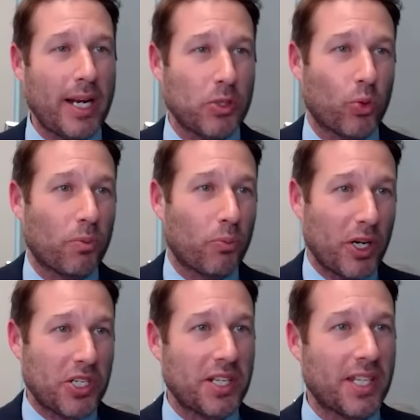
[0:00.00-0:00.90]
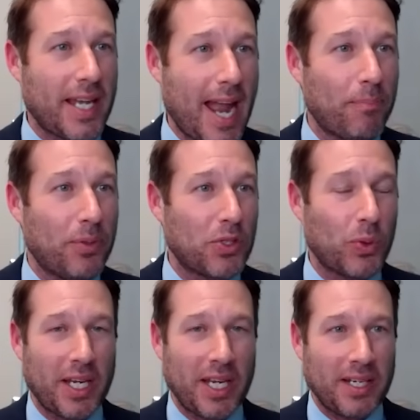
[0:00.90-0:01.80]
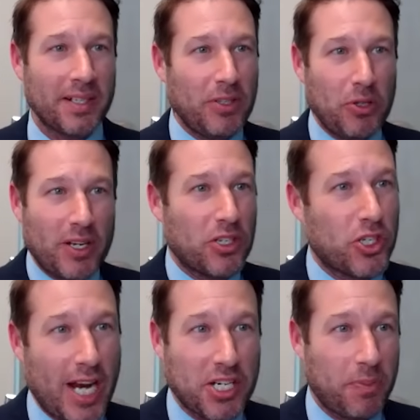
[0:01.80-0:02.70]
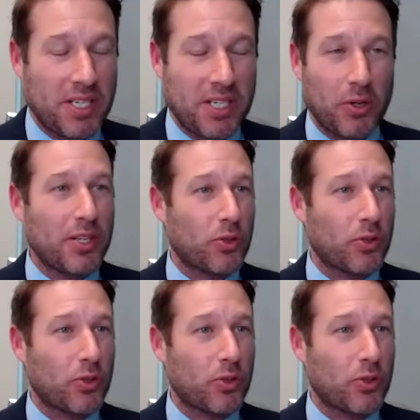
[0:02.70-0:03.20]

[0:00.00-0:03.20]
is we're bridging the gap between, you mentioned ChatGPT, right?